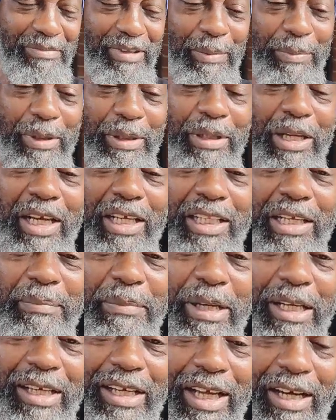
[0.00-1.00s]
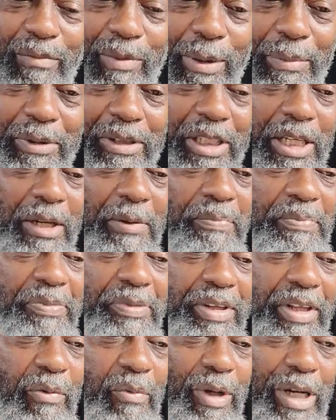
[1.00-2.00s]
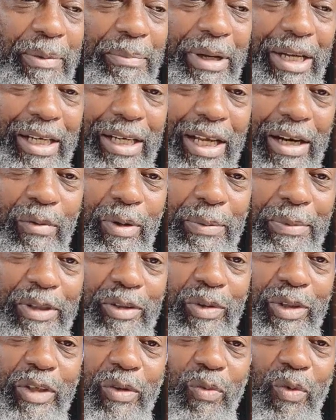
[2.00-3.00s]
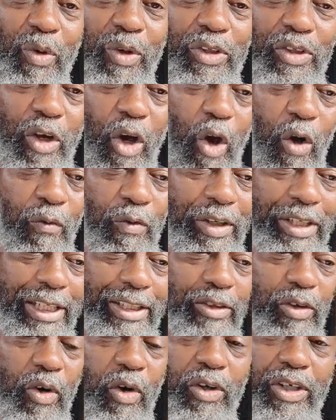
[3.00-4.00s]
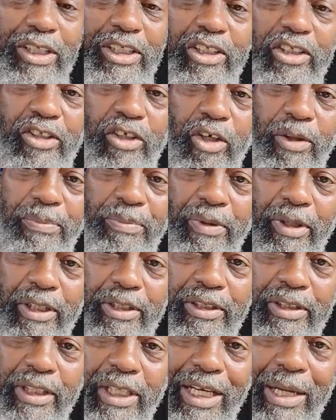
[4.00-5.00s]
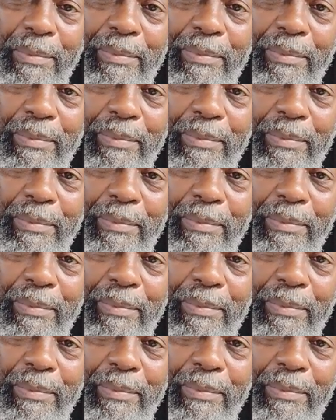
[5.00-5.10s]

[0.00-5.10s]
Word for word: I mean, they make a lot of weapons. Then when they make a lot of weapons, when the war is over, there's all this surplus,